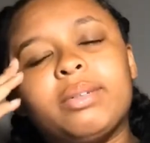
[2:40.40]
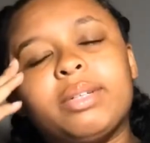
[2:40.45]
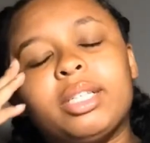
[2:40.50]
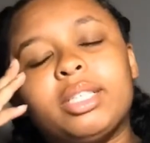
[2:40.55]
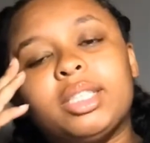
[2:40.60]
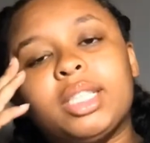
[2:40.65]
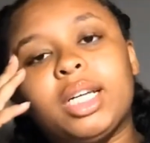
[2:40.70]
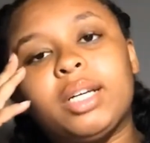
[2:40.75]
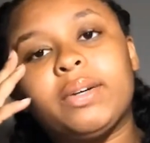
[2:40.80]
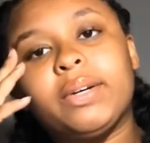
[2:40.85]
when I
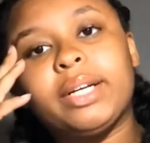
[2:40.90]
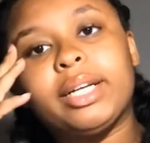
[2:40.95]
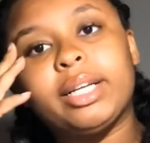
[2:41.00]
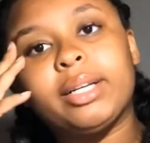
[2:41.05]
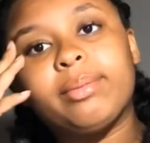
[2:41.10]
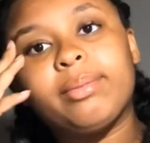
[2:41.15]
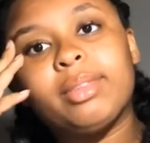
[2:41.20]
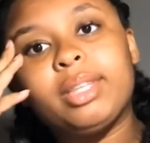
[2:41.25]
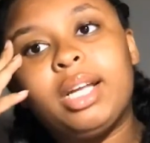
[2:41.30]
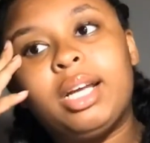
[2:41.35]
started working.
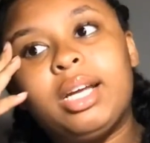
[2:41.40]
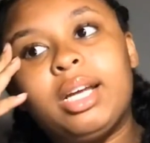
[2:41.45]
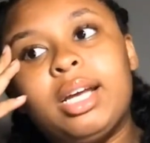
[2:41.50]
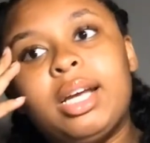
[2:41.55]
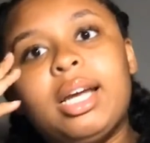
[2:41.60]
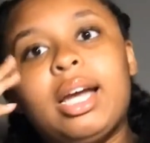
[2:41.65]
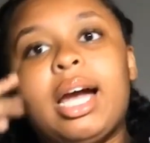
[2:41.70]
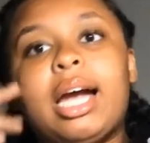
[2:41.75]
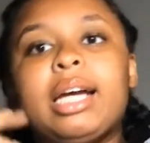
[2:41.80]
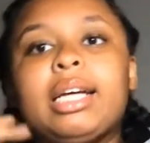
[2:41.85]

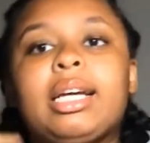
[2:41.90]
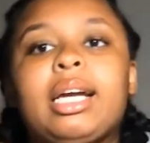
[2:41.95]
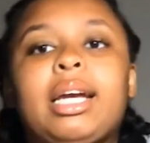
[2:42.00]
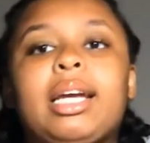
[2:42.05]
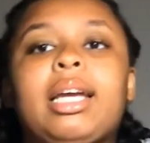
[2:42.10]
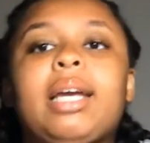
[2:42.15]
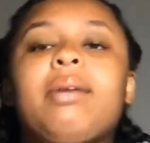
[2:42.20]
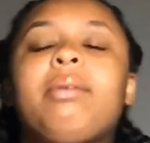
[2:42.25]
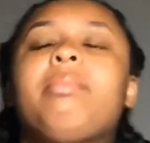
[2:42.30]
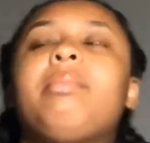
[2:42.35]
I
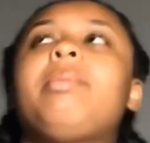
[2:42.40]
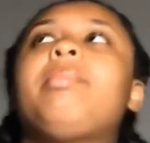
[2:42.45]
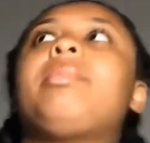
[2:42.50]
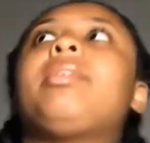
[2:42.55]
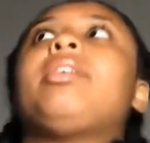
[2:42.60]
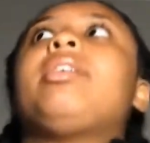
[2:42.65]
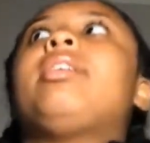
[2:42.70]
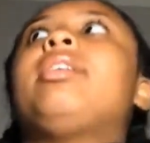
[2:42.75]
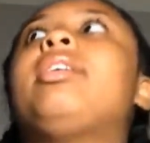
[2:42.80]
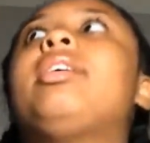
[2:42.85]
can't
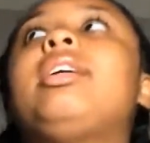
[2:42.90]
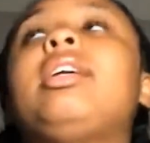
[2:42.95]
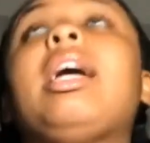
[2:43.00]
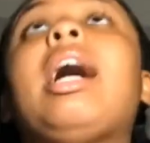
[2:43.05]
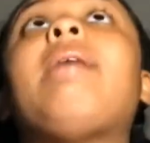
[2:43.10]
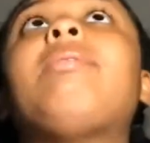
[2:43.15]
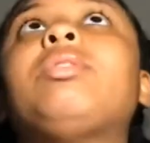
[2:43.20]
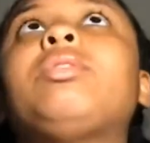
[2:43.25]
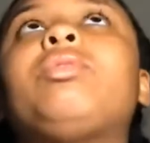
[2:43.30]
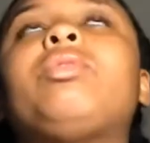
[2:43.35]
remember.
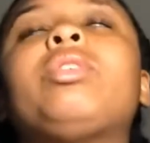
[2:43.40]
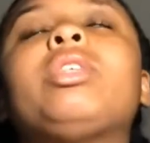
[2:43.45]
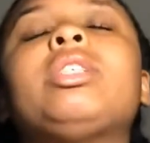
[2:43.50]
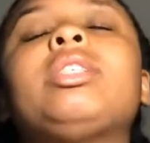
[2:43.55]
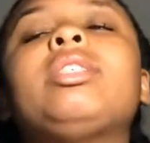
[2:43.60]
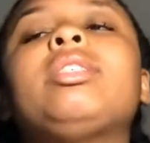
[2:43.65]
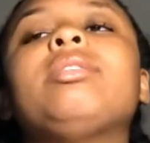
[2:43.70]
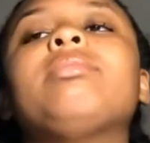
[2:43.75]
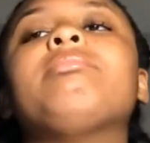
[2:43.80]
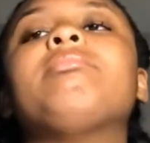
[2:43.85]
Yeah, I was
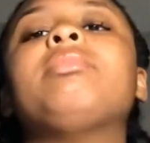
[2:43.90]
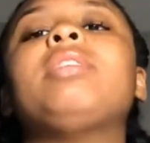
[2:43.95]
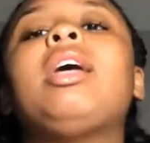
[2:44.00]
14.